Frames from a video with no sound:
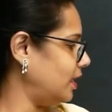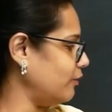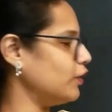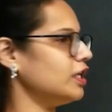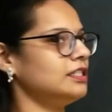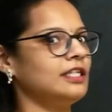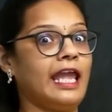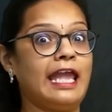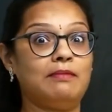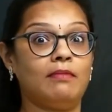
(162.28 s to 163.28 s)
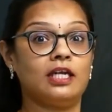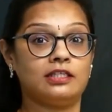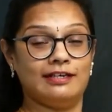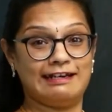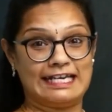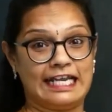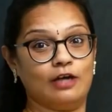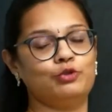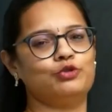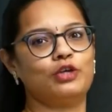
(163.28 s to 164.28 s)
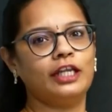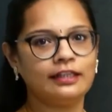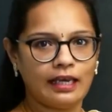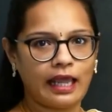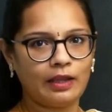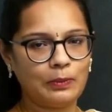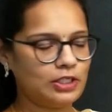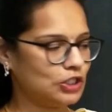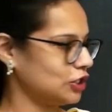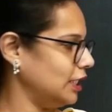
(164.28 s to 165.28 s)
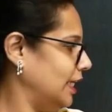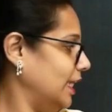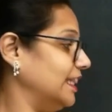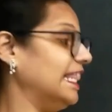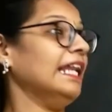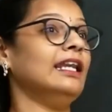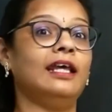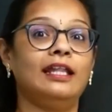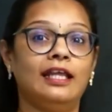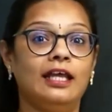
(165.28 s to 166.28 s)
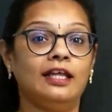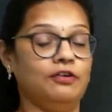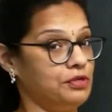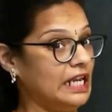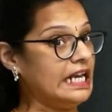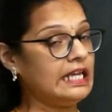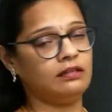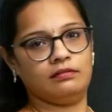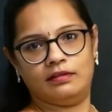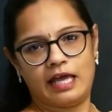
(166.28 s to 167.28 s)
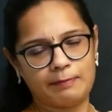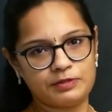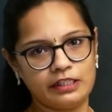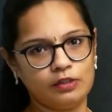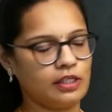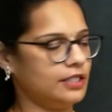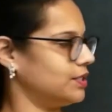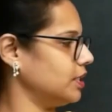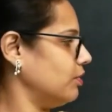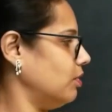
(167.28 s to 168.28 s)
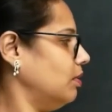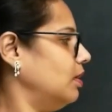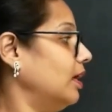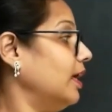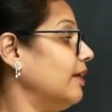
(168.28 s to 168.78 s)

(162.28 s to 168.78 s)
They first aim at learning how to write the language, then reading absolutely zero.